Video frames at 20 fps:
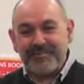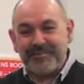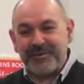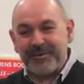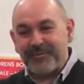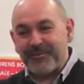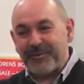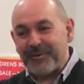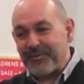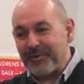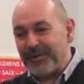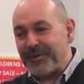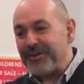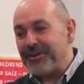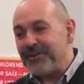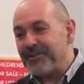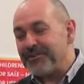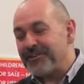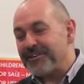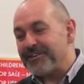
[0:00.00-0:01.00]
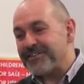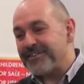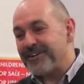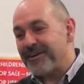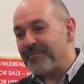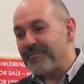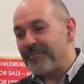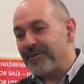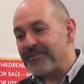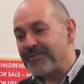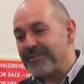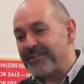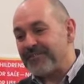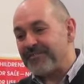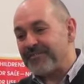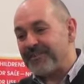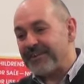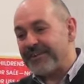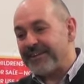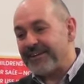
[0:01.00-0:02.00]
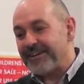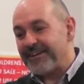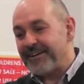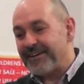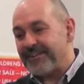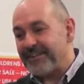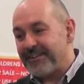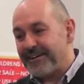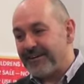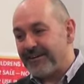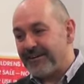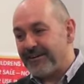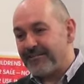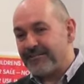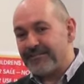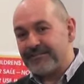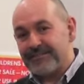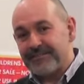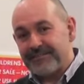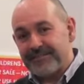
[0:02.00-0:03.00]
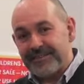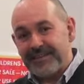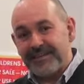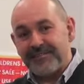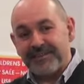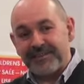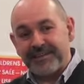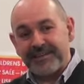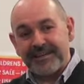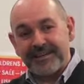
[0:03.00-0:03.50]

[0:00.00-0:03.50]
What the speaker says: But we want to use this time positively. I think I'll leave it